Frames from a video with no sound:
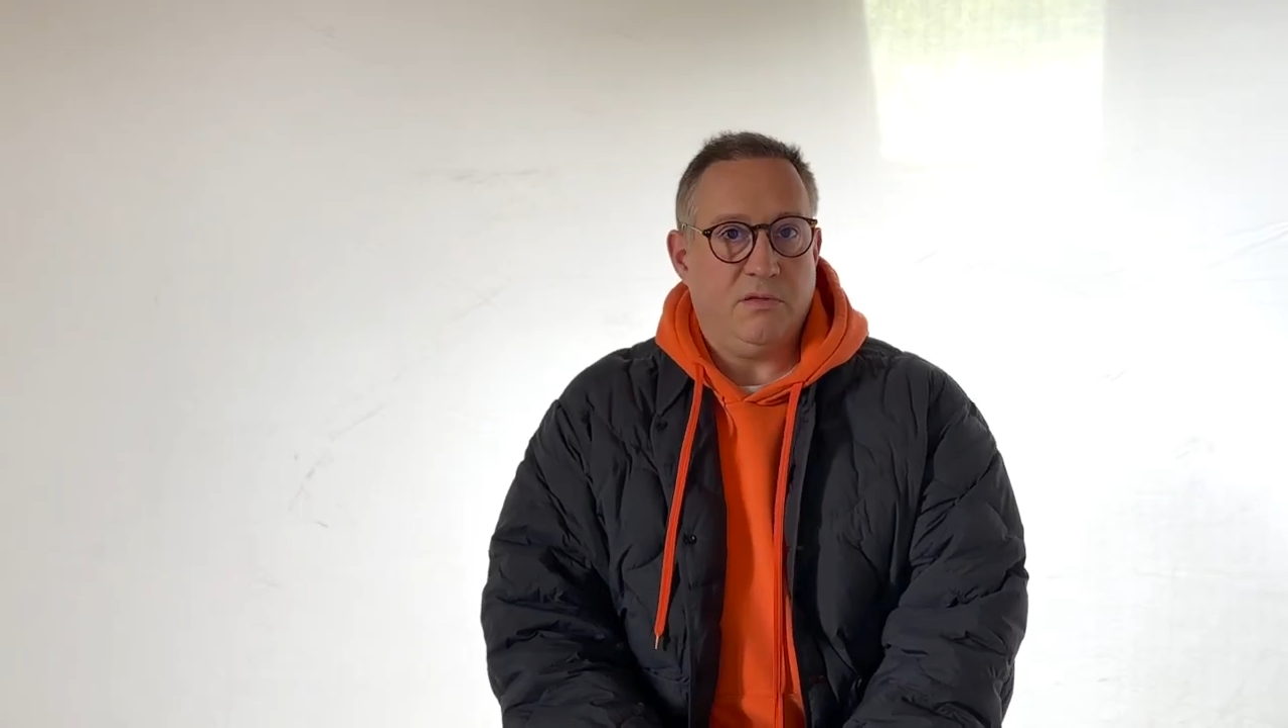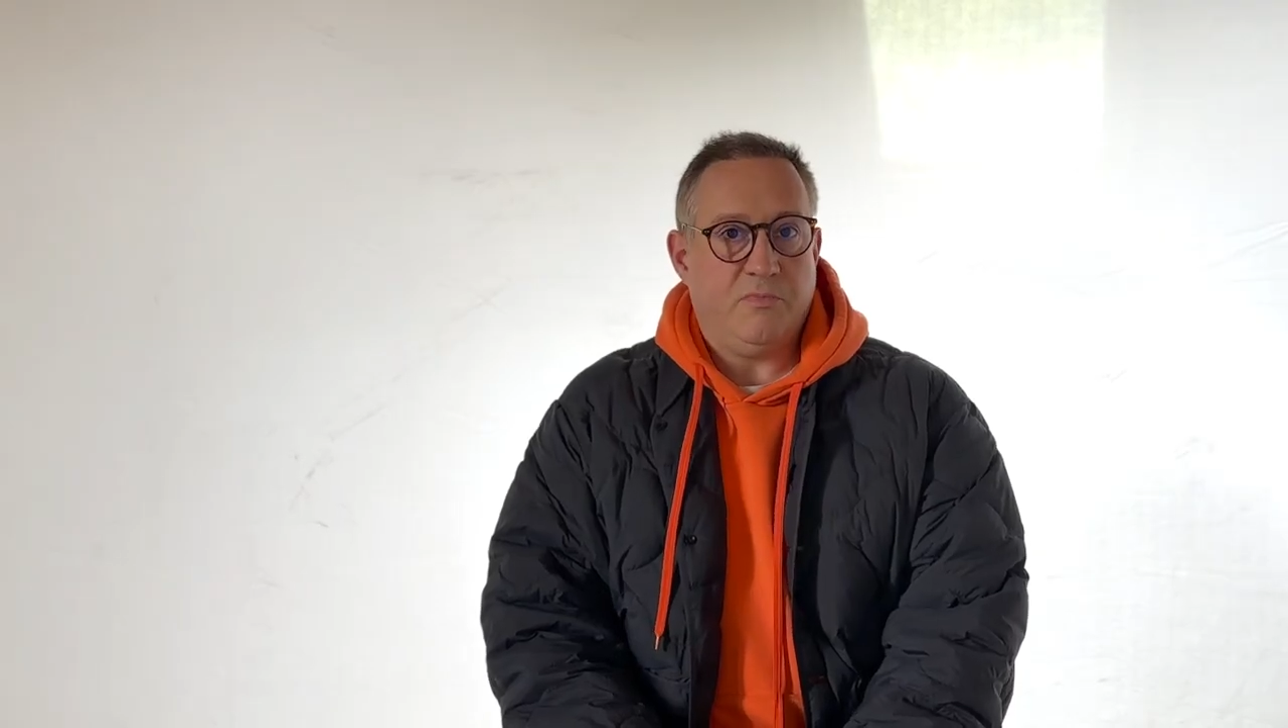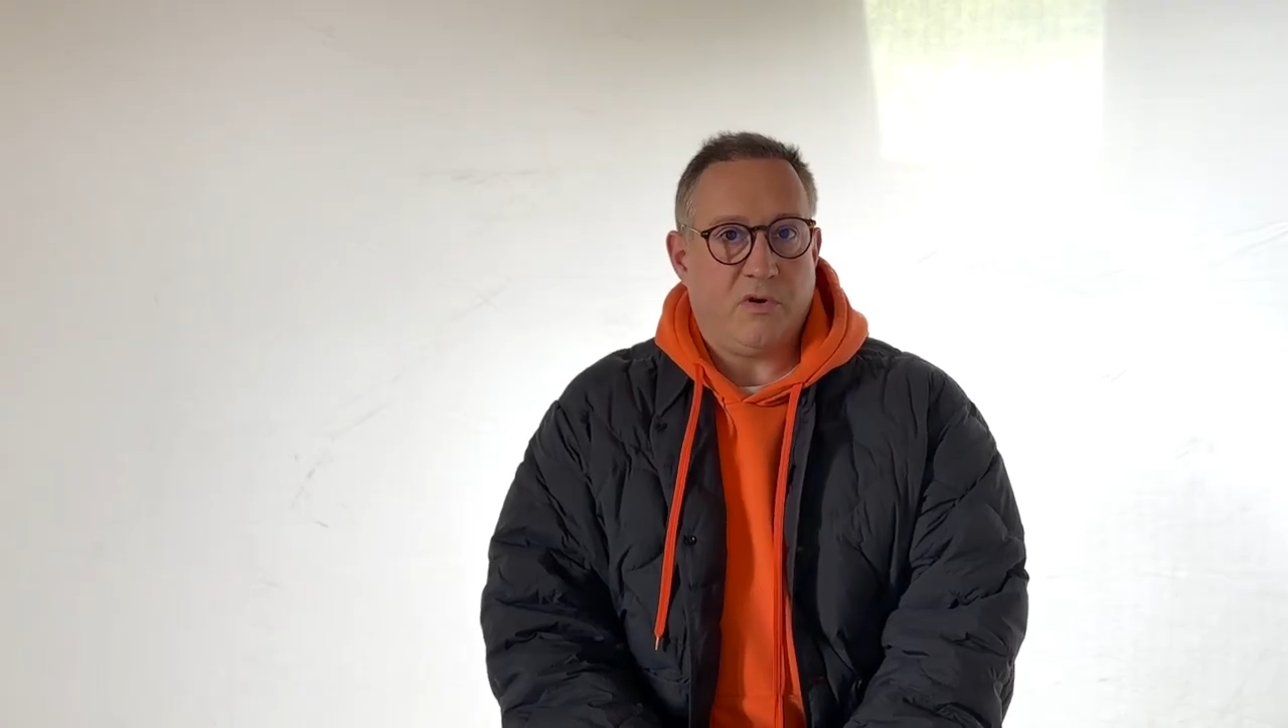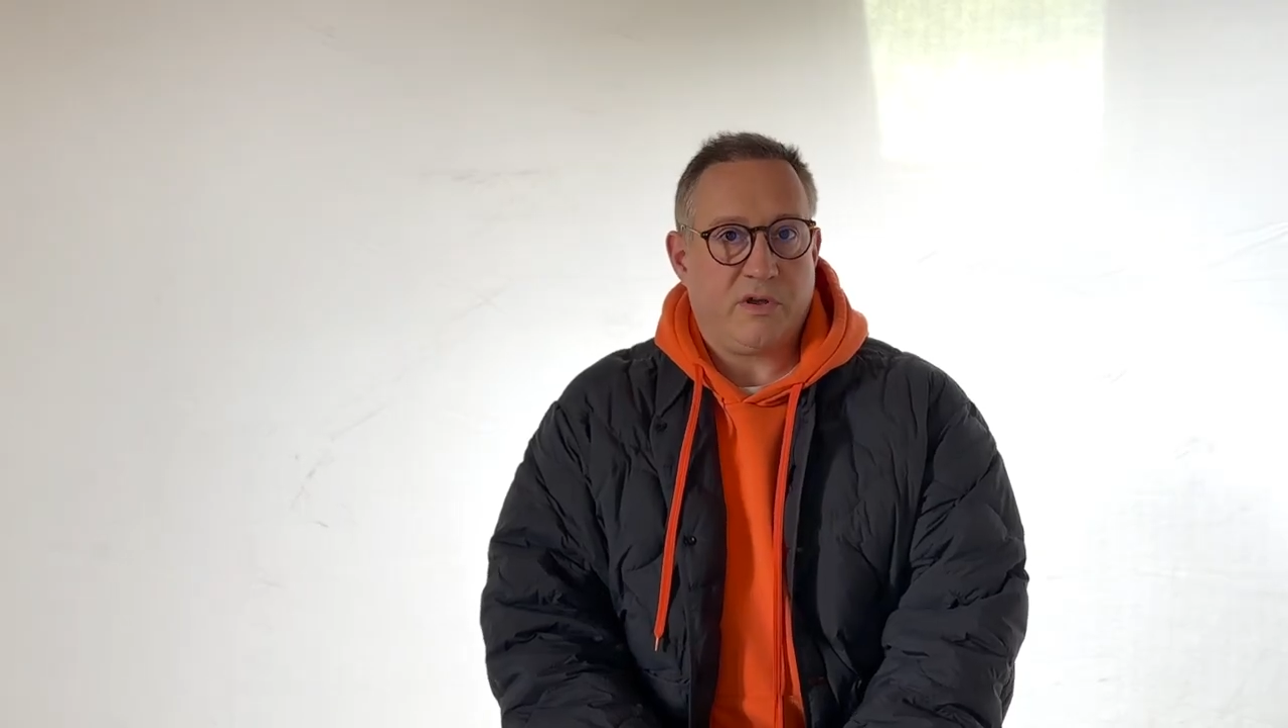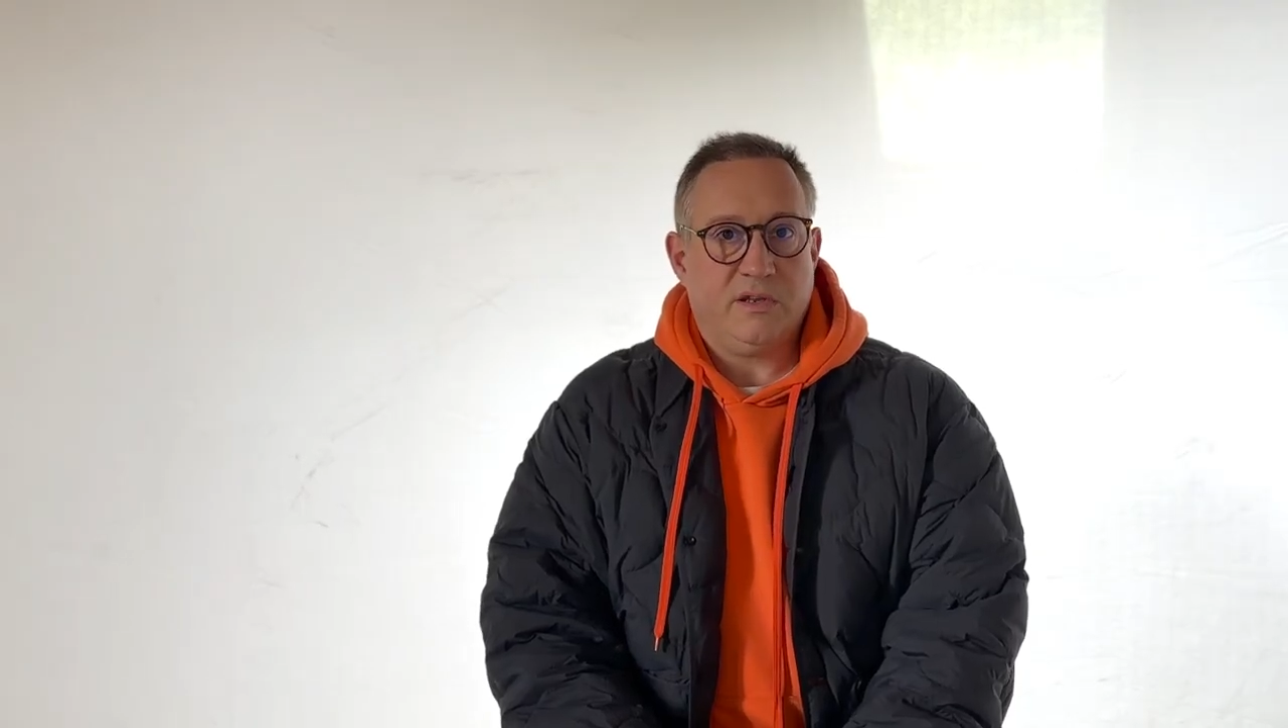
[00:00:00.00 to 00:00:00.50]

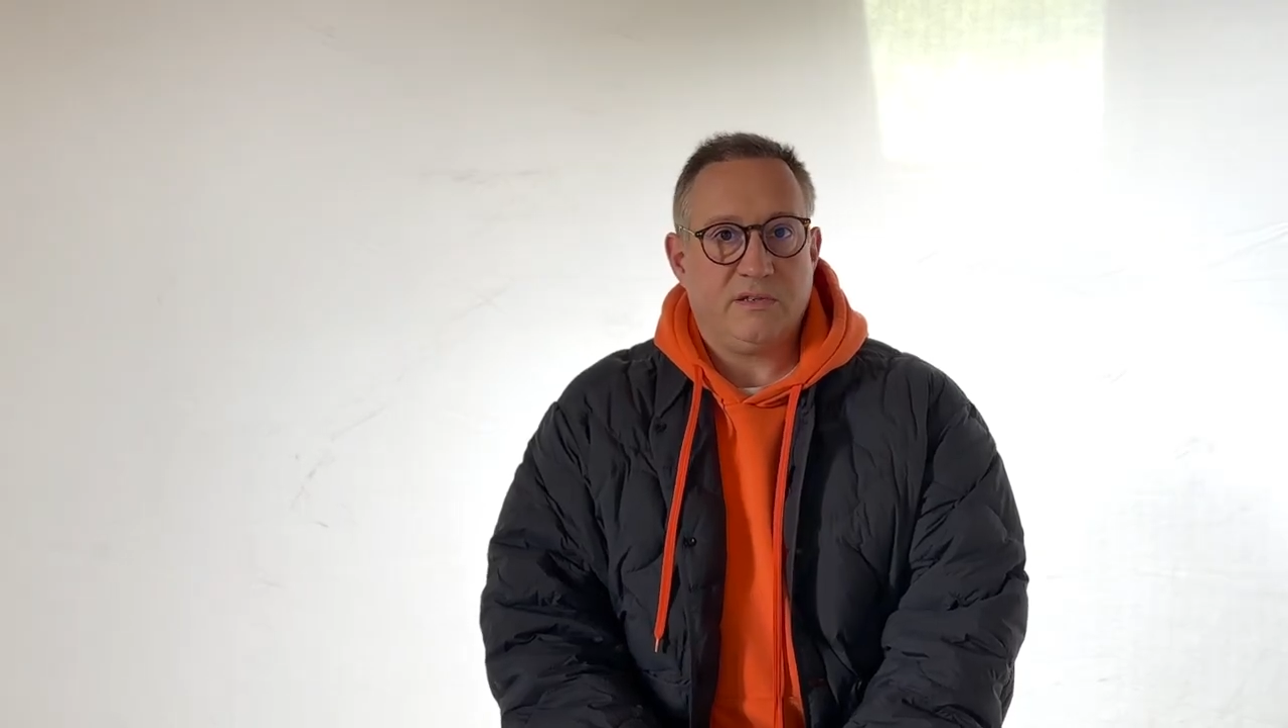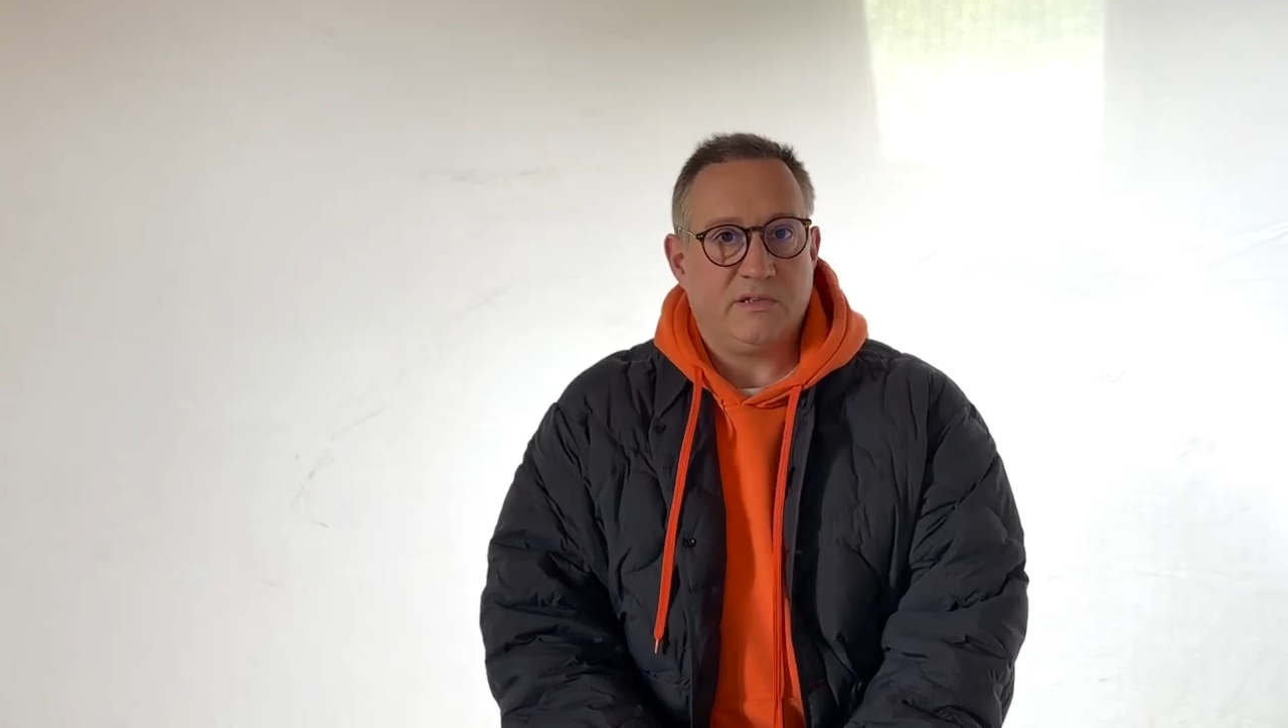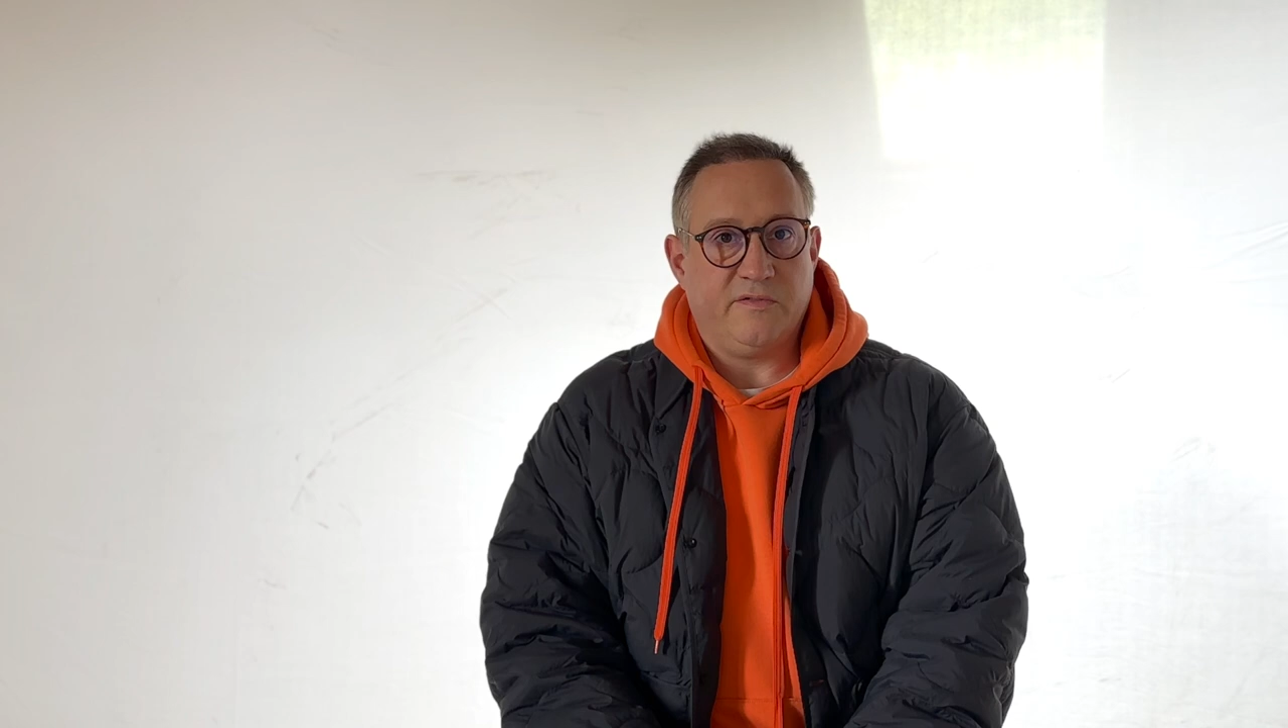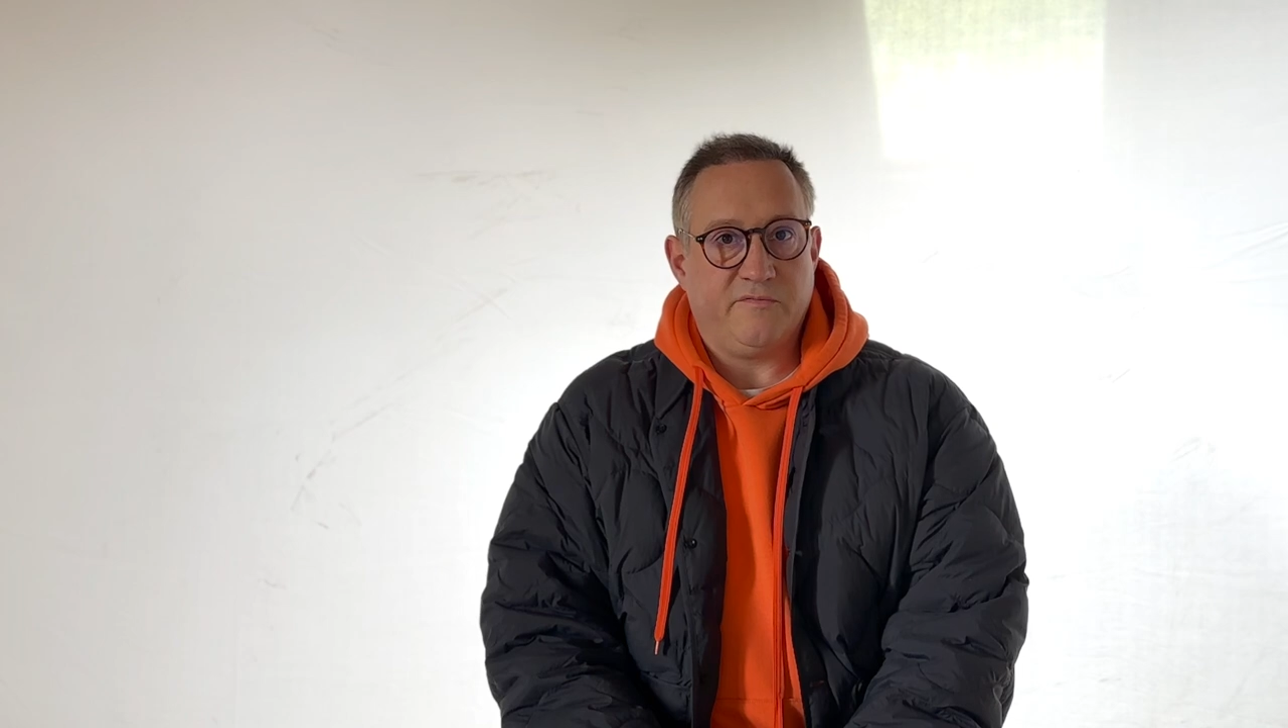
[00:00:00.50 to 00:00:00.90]
pockets of